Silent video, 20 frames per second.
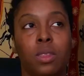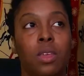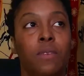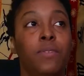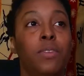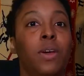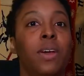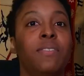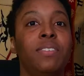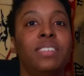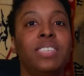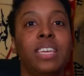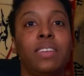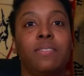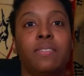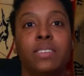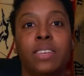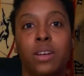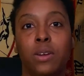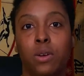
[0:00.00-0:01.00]
don't have a set of
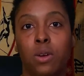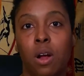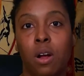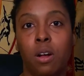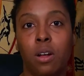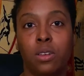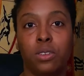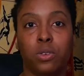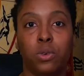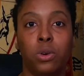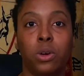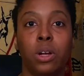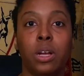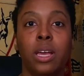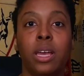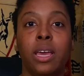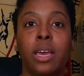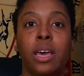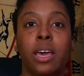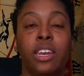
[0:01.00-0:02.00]
tarot cards or
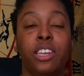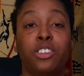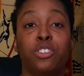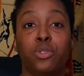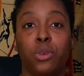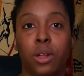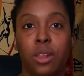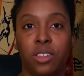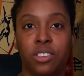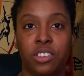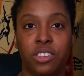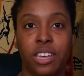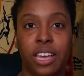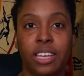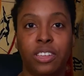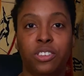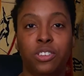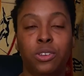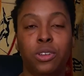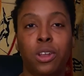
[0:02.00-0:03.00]
an astrology
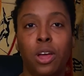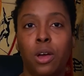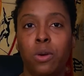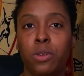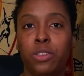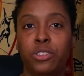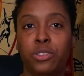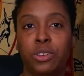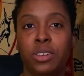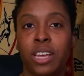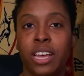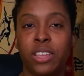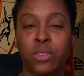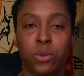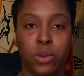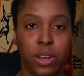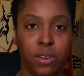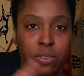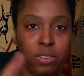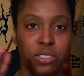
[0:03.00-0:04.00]
dice, you can always utilize
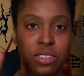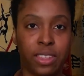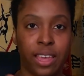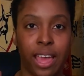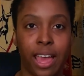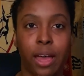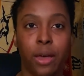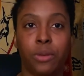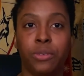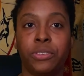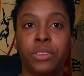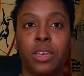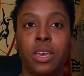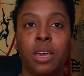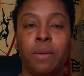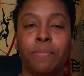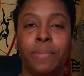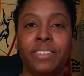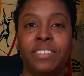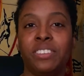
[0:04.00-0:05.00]
whatever's in the house.
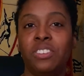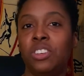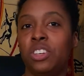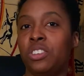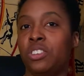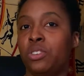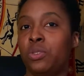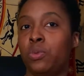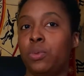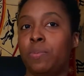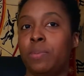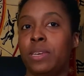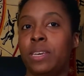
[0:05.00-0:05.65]
My suggestion would be